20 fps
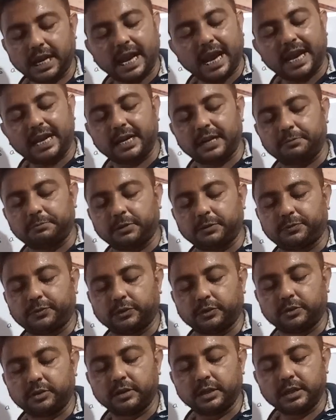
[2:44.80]
And number
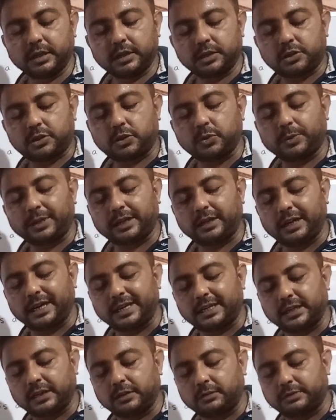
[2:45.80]
4, Stuart
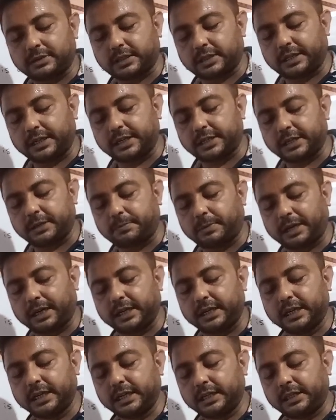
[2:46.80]
Little was created by
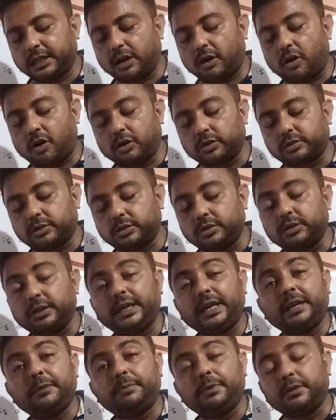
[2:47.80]
the author
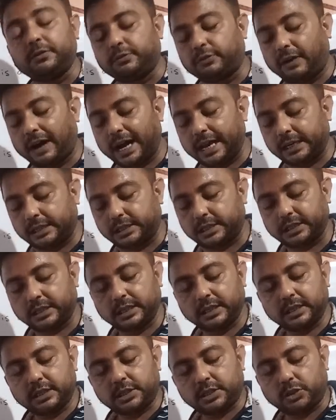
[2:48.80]
E.B. White.
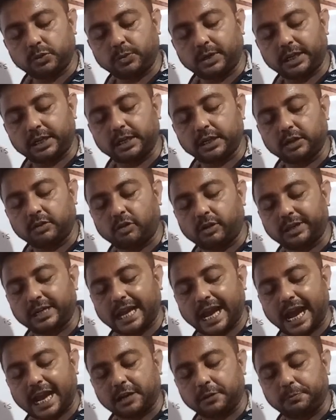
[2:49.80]
Stuart got
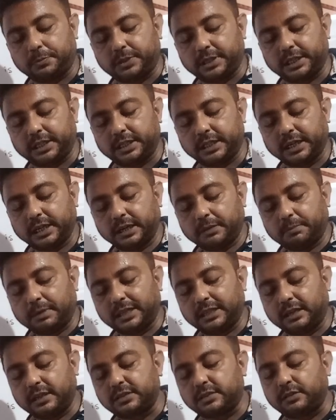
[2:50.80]
adopted by
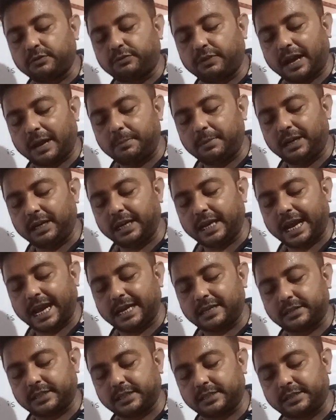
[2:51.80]
the Little family
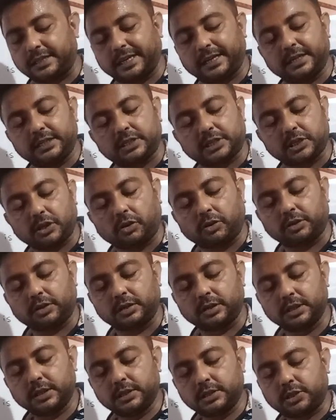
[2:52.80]
as their second
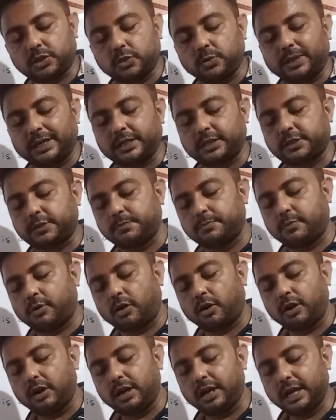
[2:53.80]
son. Stuart is
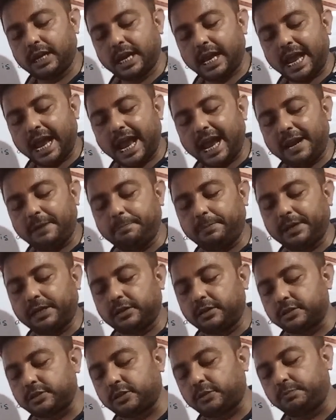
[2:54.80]
small and
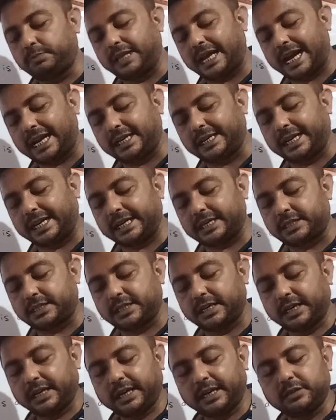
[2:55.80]
because of that gets
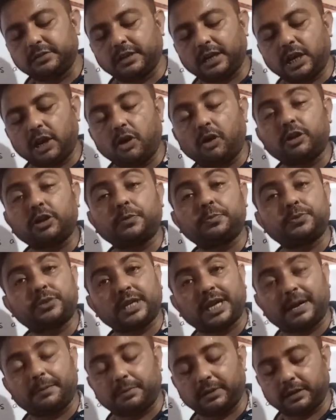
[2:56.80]
into a lot of
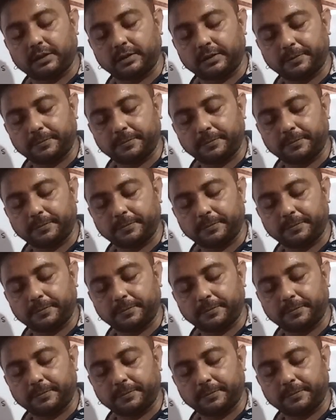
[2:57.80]
trouble.